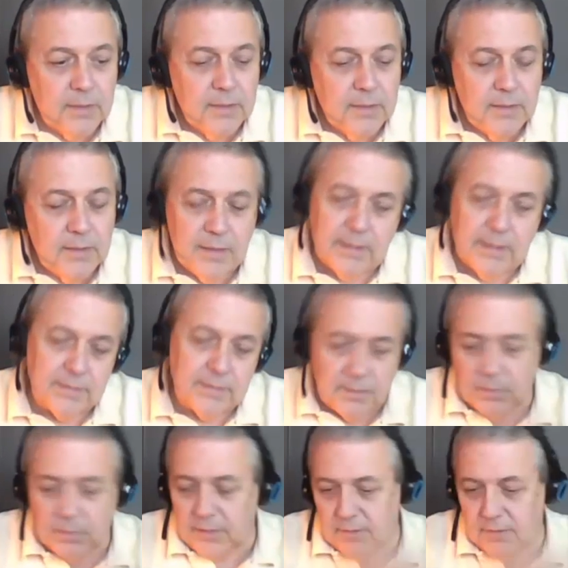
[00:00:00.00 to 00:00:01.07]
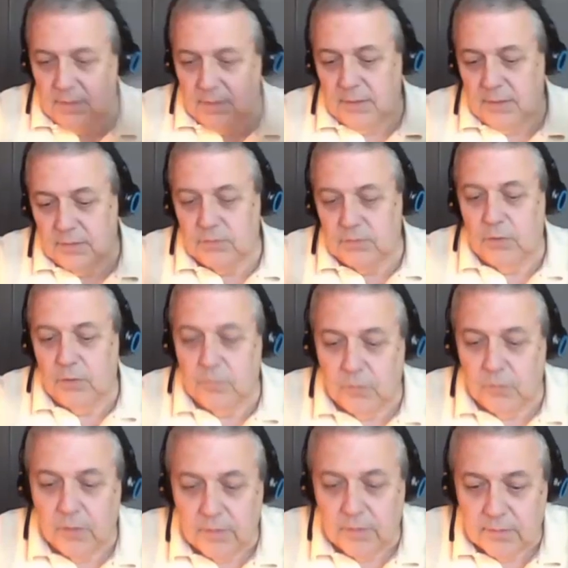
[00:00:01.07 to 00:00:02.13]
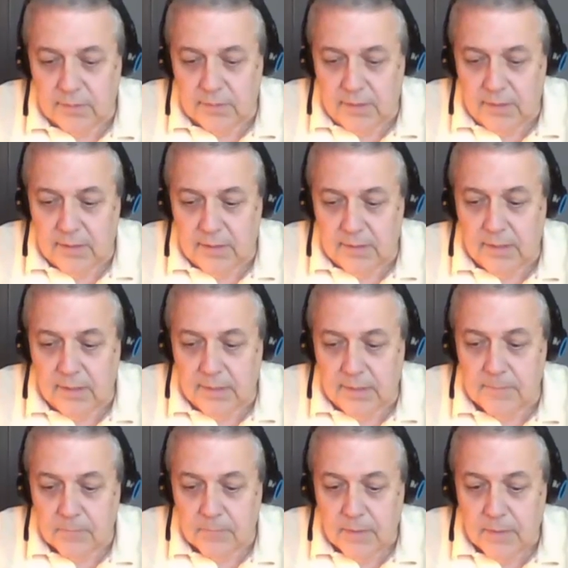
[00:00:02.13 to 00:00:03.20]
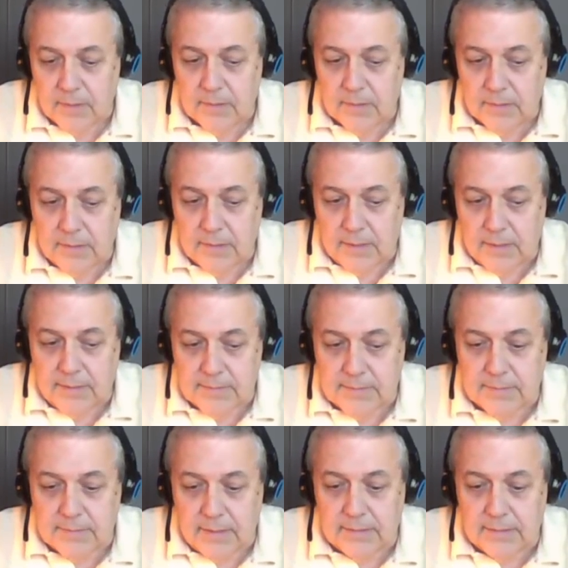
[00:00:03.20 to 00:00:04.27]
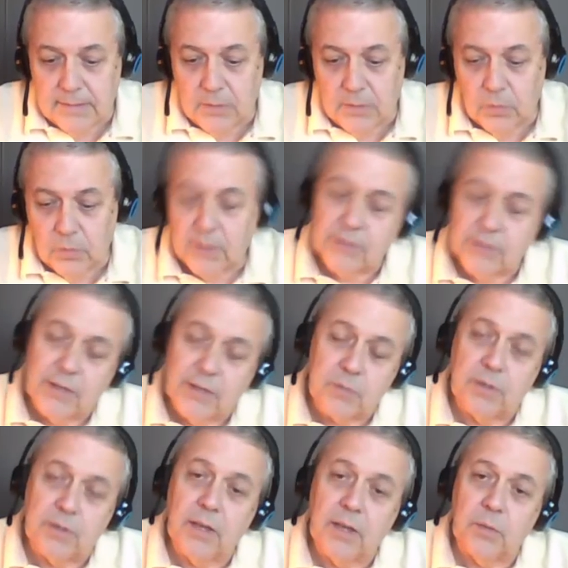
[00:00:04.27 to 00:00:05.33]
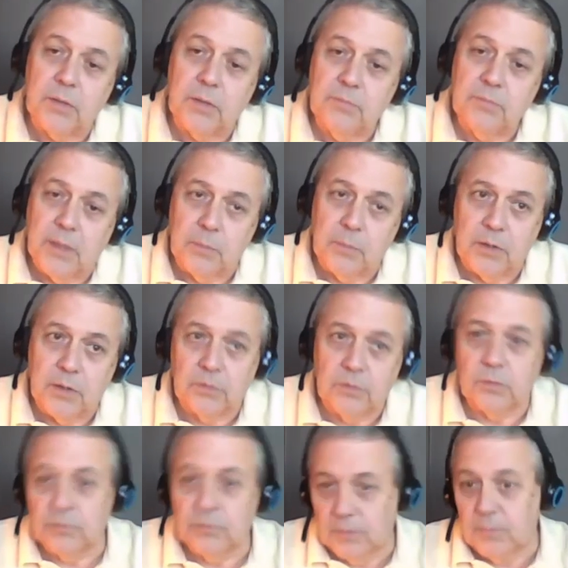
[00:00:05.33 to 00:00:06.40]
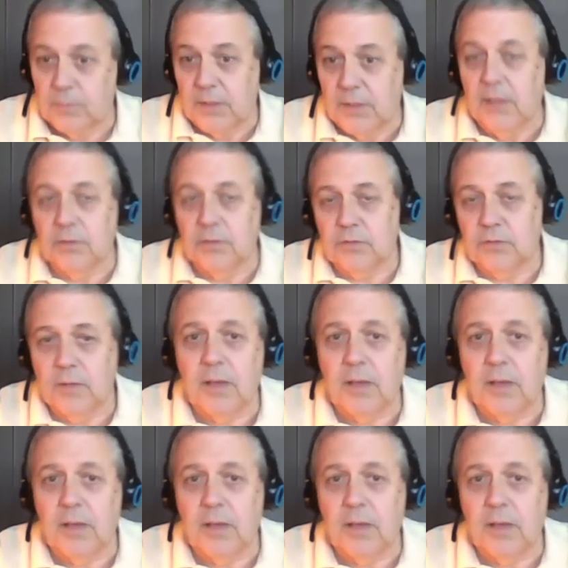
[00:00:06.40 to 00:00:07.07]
and I did my thing and so forth. And I said, we're going to schedule another one, and I'm going to do something else.